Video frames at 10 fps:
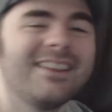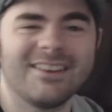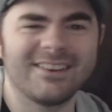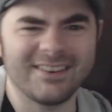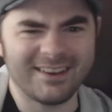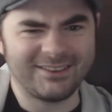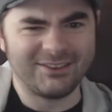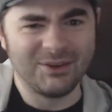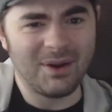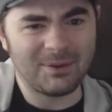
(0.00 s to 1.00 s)
There's like
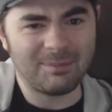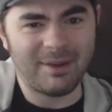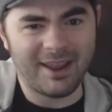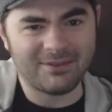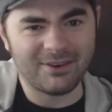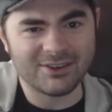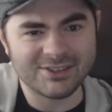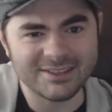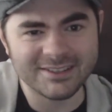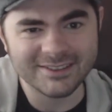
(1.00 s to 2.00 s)
2 other paid
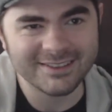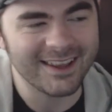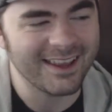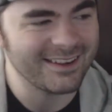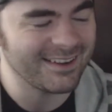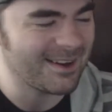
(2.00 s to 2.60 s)
versions, and